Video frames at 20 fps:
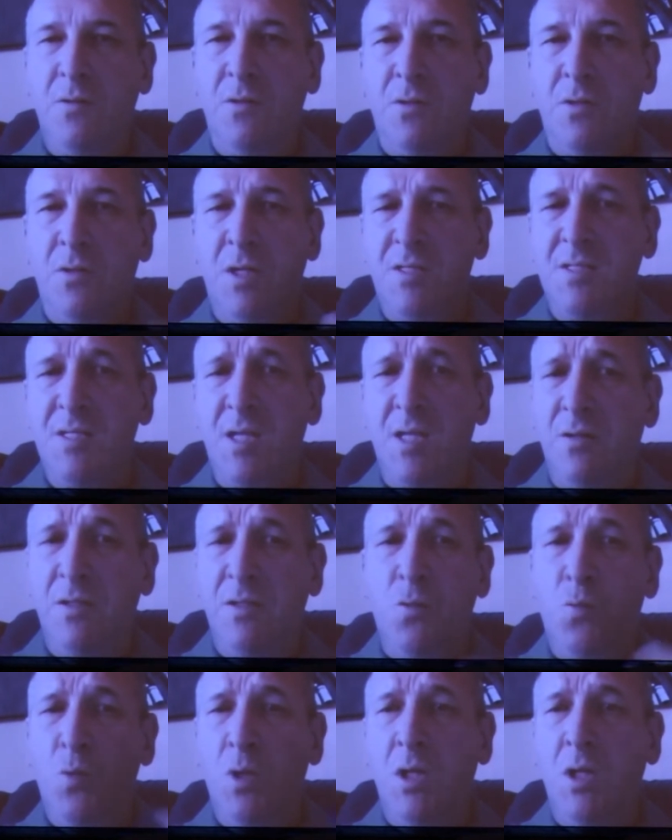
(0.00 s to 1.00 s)

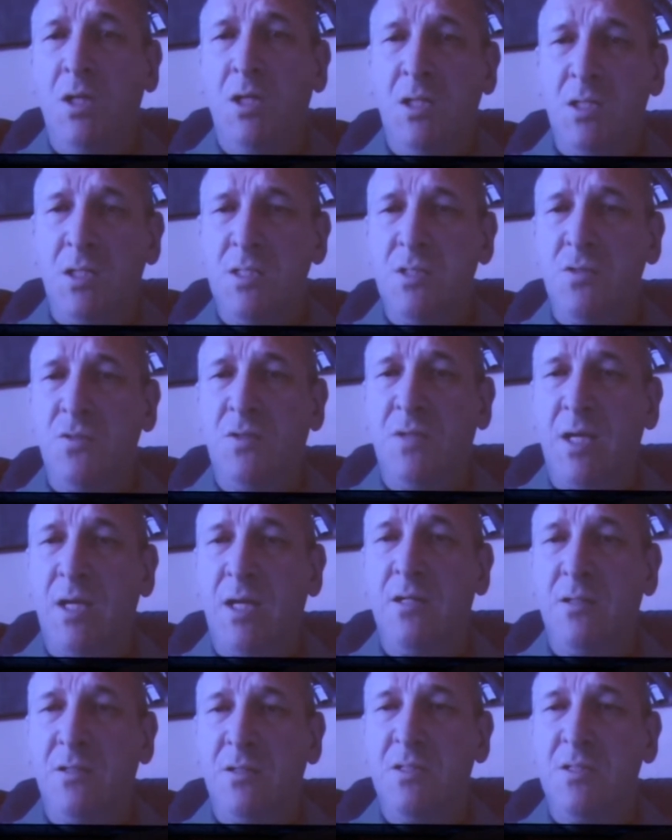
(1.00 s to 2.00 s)
necessarily a willingness to
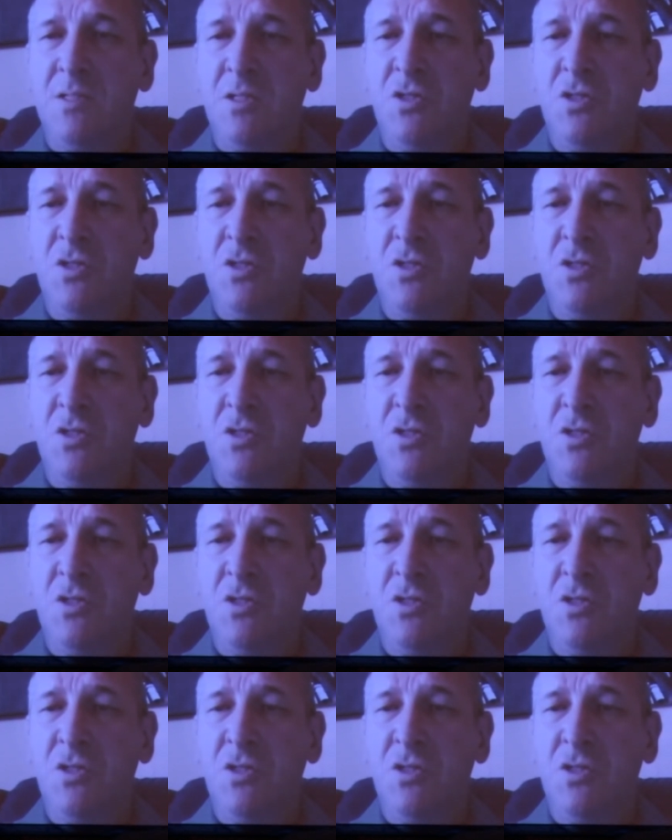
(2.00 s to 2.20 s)
tackle these